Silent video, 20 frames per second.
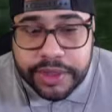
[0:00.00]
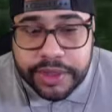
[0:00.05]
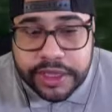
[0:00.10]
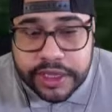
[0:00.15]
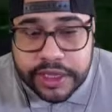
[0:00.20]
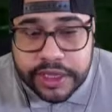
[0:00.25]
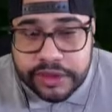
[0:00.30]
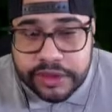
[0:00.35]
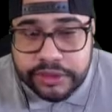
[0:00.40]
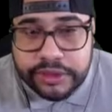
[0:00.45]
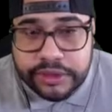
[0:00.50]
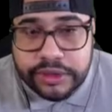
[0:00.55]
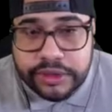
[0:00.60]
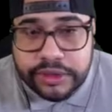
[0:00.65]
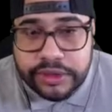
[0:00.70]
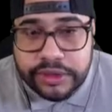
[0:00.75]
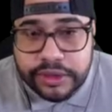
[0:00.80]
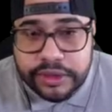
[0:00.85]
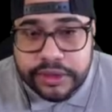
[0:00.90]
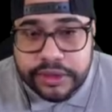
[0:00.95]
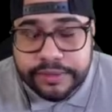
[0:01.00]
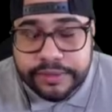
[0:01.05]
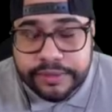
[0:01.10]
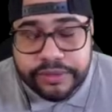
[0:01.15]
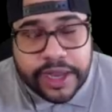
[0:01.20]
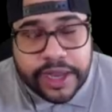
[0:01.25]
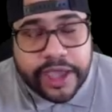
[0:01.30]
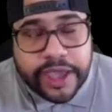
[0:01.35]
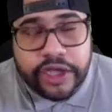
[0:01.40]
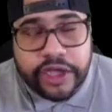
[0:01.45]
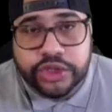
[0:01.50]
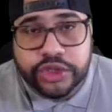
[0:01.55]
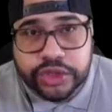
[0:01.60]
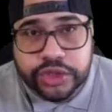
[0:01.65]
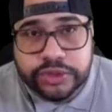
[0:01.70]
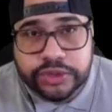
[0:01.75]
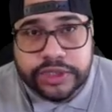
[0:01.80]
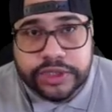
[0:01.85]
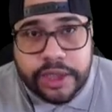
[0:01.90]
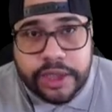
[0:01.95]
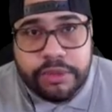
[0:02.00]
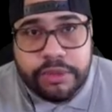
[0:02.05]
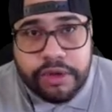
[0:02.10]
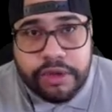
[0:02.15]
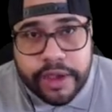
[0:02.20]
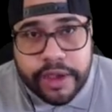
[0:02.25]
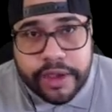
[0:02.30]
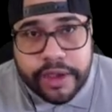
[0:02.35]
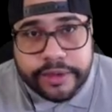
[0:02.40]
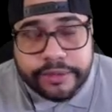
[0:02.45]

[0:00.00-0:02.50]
killed. Like a true samurai.